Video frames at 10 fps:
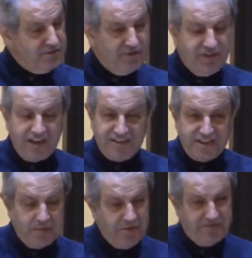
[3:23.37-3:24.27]
to refine
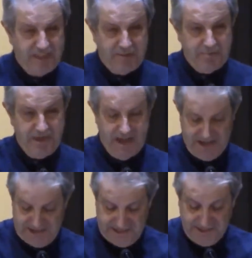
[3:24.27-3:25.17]
some of them,
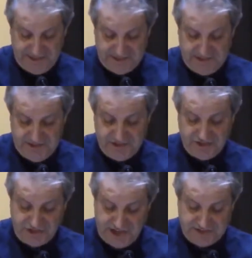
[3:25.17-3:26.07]
at least,
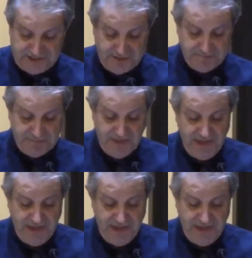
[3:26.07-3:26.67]
to change them.